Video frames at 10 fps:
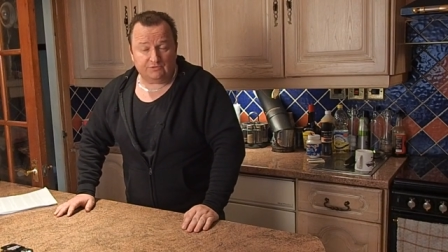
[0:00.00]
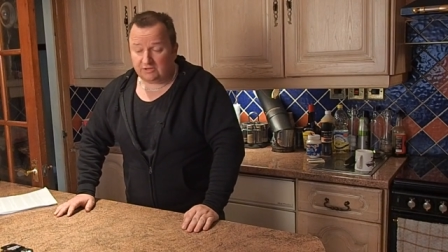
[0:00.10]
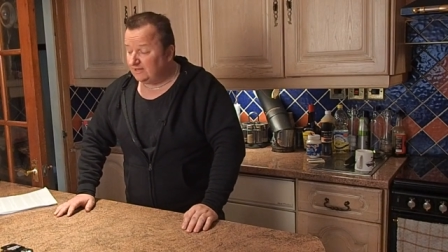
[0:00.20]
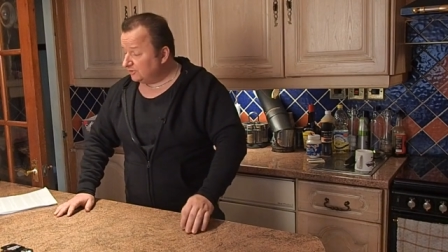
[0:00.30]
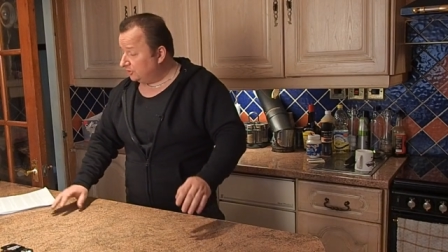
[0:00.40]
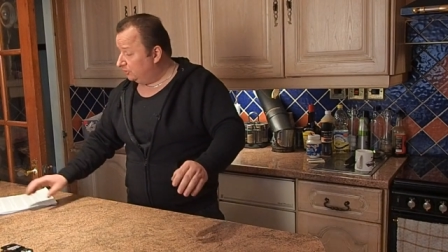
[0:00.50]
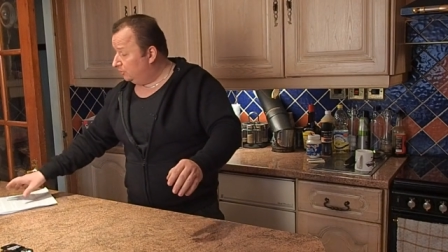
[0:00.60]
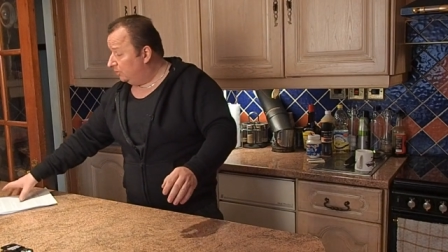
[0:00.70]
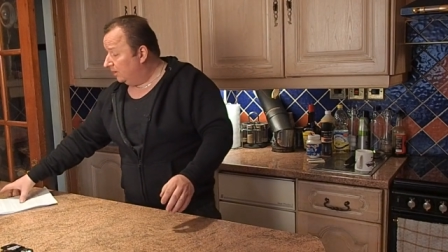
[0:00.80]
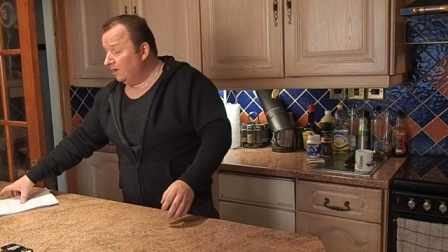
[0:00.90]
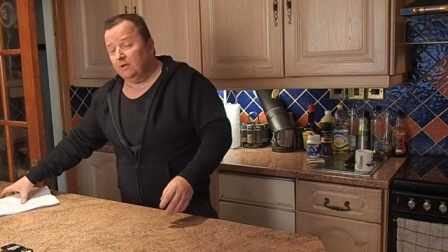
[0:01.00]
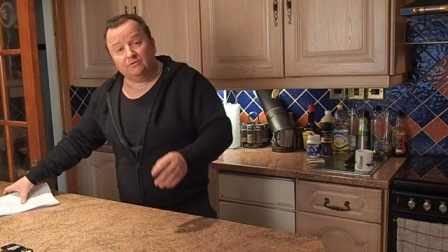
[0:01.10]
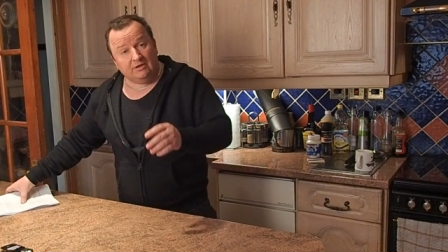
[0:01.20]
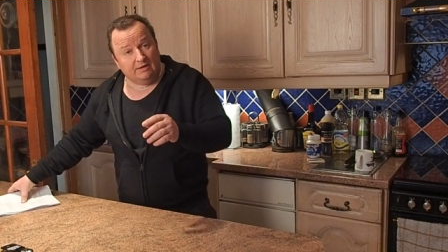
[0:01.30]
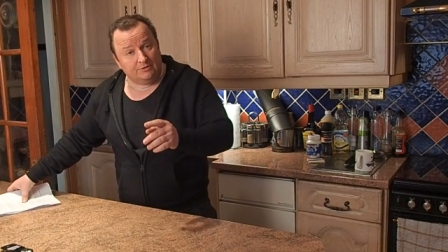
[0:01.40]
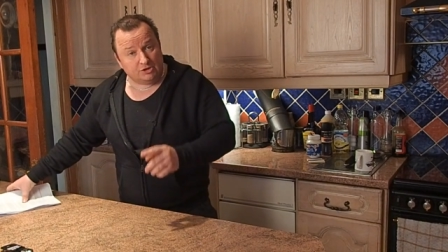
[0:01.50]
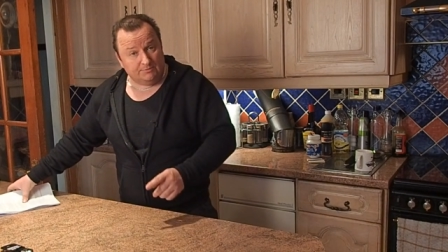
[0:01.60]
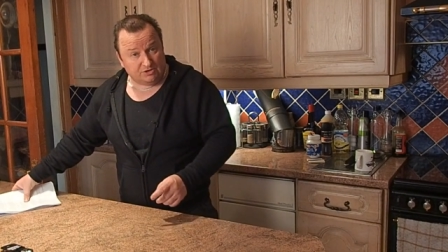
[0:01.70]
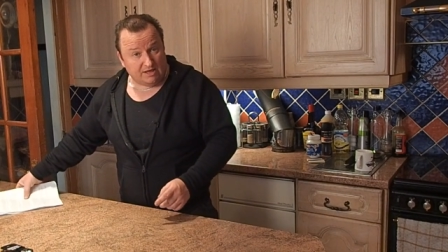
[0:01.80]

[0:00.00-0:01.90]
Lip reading: So there's 2 dealerships